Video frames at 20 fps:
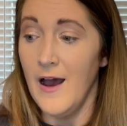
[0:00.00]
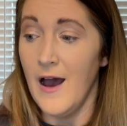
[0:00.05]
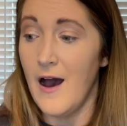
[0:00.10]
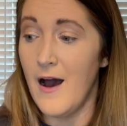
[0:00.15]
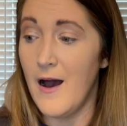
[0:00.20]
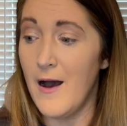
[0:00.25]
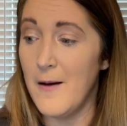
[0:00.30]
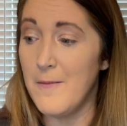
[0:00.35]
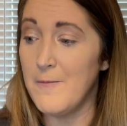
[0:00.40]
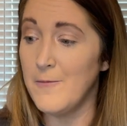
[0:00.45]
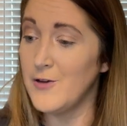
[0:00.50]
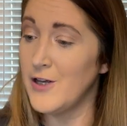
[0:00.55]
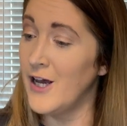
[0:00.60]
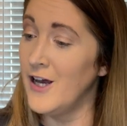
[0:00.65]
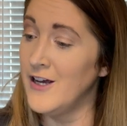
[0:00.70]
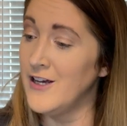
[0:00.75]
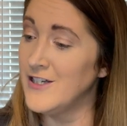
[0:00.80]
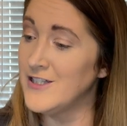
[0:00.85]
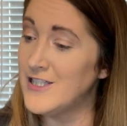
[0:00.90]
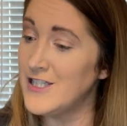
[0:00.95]
Um,
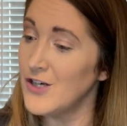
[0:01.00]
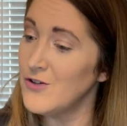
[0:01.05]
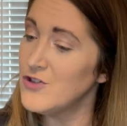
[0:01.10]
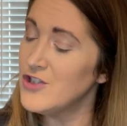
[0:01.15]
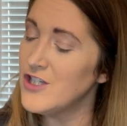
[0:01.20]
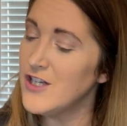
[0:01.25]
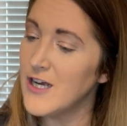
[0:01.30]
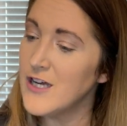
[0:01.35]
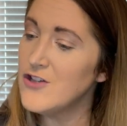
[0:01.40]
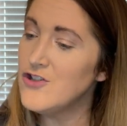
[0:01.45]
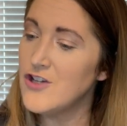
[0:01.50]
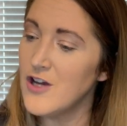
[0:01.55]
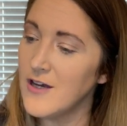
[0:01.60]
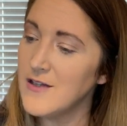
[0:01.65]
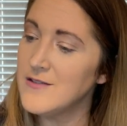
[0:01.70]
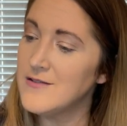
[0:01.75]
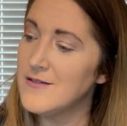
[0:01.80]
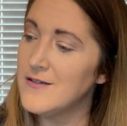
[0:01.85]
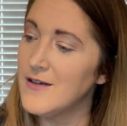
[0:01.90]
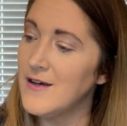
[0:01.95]
so should I
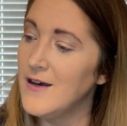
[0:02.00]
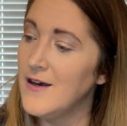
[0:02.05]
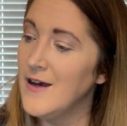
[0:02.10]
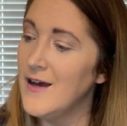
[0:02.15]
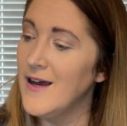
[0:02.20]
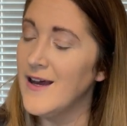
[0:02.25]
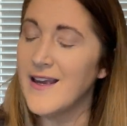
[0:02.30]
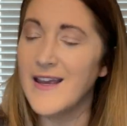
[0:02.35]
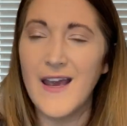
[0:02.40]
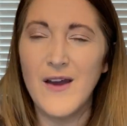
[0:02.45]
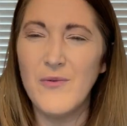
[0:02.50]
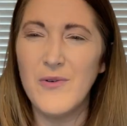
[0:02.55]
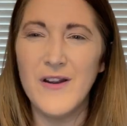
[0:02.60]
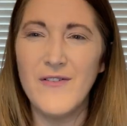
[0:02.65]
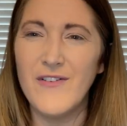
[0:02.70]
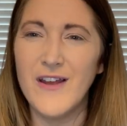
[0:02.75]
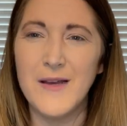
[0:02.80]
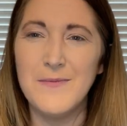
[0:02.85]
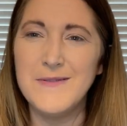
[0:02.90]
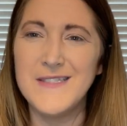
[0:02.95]
just get rid
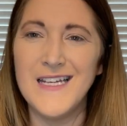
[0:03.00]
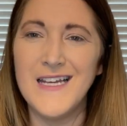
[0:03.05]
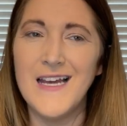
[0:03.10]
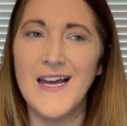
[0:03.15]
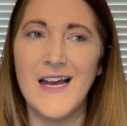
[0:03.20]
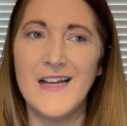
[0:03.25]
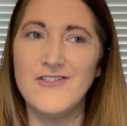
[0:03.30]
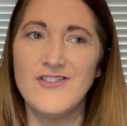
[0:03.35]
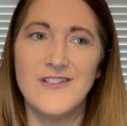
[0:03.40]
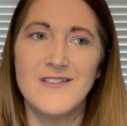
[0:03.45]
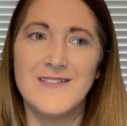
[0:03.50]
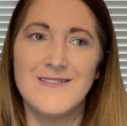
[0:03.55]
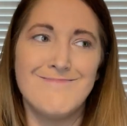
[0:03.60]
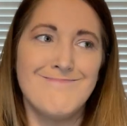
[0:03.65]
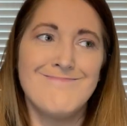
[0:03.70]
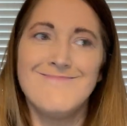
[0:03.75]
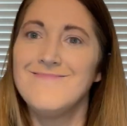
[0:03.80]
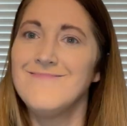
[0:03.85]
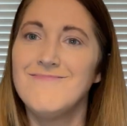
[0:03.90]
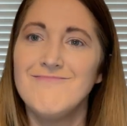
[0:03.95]
of Ipsy and just,
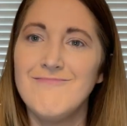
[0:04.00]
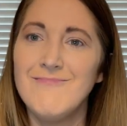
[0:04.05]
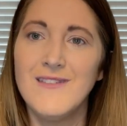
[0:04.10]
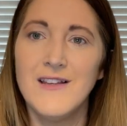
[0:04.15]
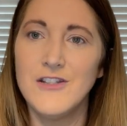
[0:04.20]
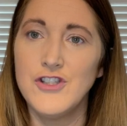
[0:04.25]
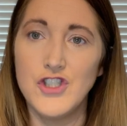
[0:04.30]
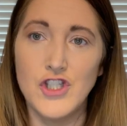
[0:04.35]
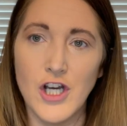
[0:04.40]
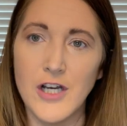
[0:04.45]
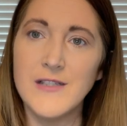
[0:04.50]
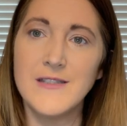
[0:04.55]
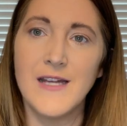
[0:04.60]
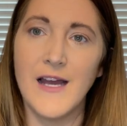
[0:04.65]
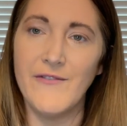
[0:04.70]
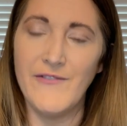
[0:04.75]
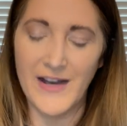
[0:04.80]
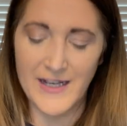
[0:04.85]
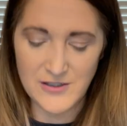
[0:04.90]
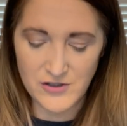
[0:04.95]
just
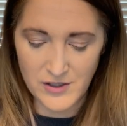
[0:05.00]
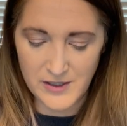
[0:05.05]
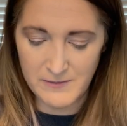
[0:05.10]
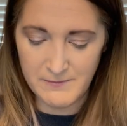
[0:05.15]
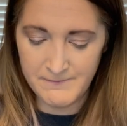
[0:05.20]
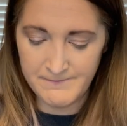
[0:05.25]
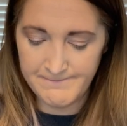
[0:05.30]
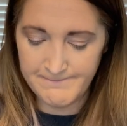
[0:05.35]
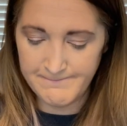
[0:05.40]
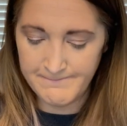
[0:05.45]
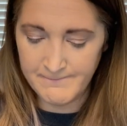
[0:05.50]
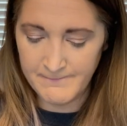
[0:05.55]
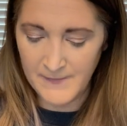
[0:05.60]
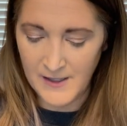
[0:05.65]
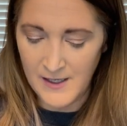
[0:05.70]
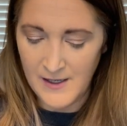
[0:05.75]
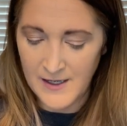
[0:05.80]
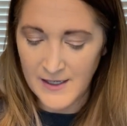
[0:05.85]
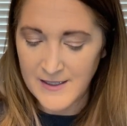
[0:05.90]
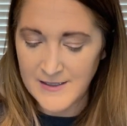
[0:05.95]
have ice cream?
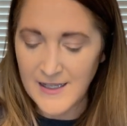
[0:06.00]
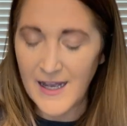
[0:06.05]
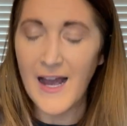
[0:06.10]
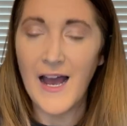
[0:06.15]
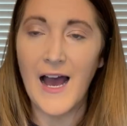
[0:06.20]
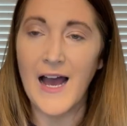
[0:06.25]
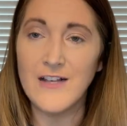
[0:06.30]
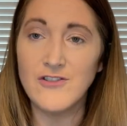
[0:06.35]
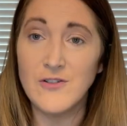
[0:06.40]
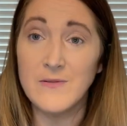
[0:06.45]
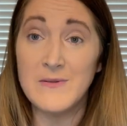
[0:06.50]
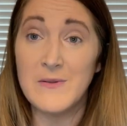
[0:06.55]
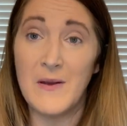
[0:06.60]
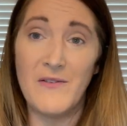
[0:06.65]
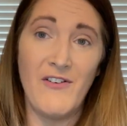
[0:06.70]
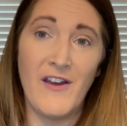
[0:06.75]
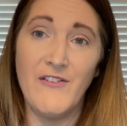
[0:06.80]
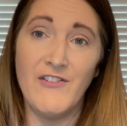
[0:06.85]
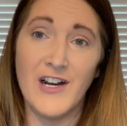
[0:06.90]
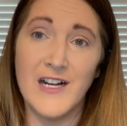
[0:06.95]
Because I, ice cream's my
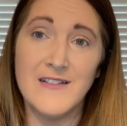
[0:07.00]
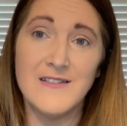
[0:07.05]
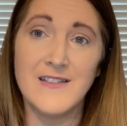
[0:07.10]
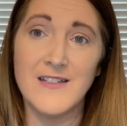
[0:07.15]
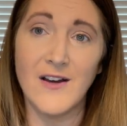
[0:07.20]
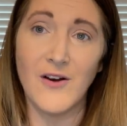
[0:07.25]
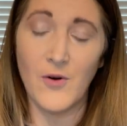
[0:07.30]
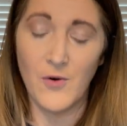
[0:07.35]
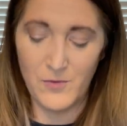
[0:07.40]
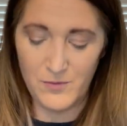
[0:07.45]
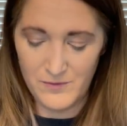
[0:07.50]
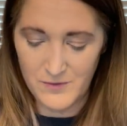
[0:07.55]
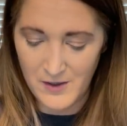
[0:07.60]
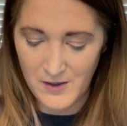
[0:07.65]
favorite, so